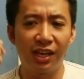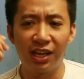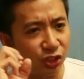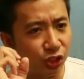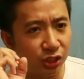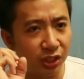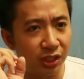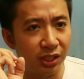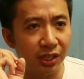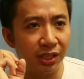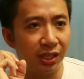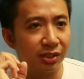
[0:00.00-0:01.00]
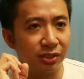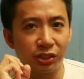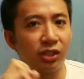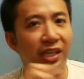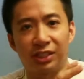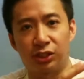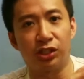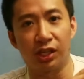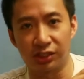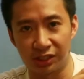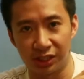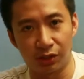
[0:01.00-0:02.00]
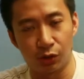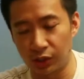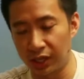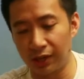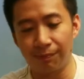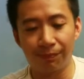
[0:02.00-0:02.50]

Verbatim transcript: She still gets dusty, okay?